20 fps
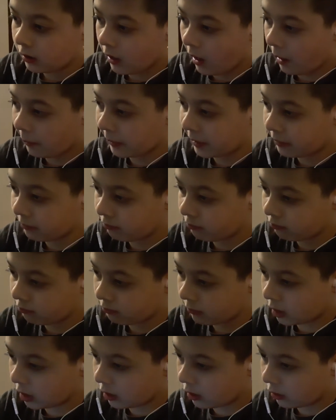I mean,
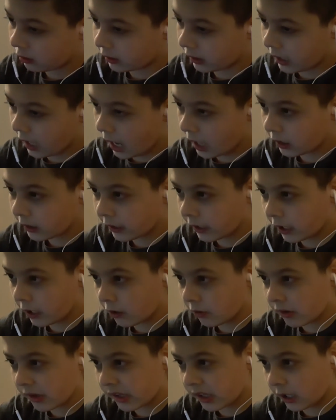you know, the
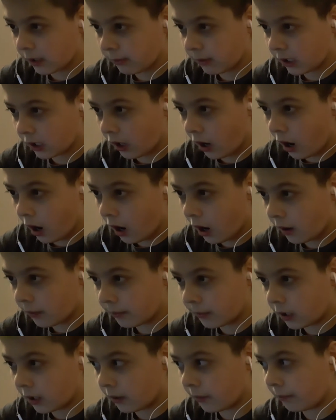alligator was seeming
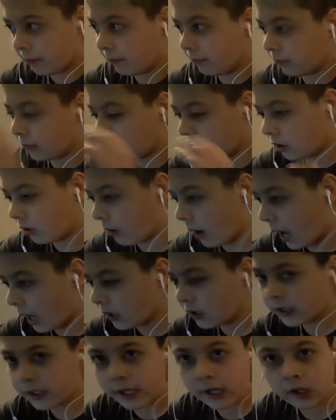calm. Um, you know,
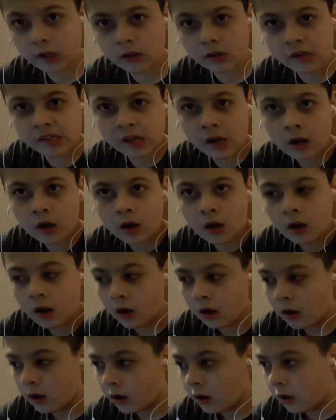alligators
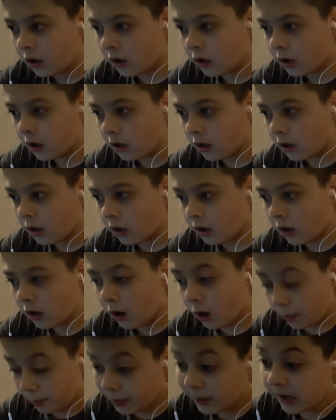
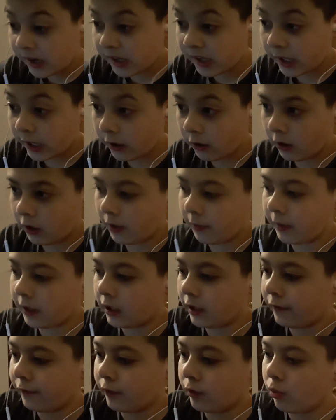are pretty scary. I
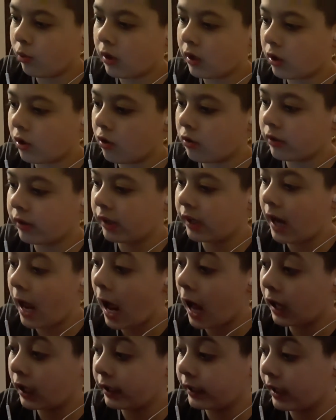mean, if you want to go to an
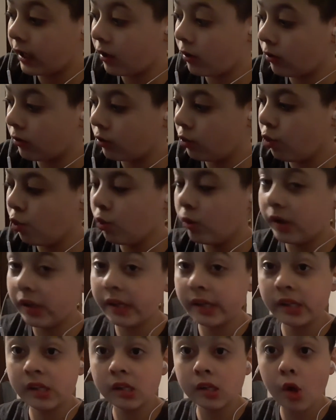alligator who
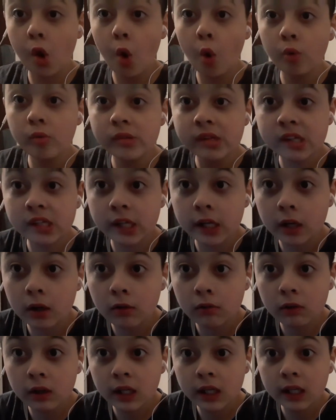is so
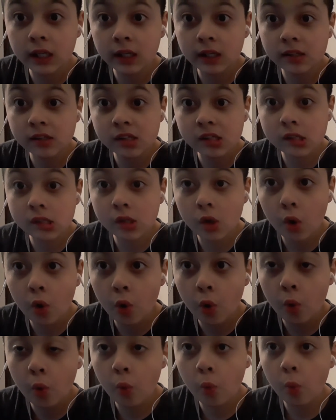scary and
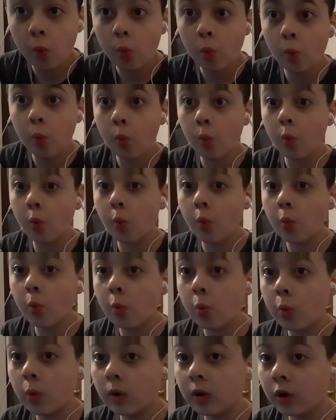so
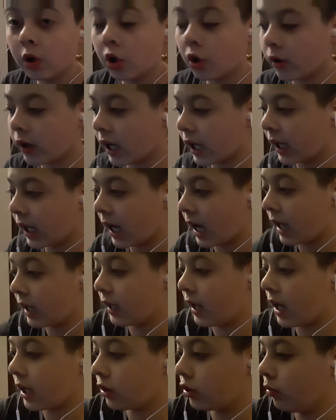good at,
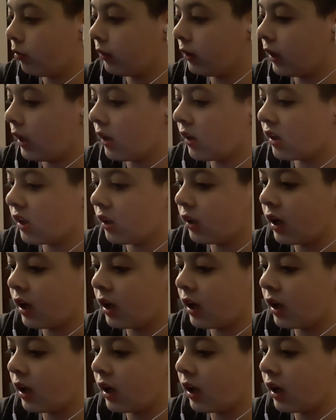at, at doing things.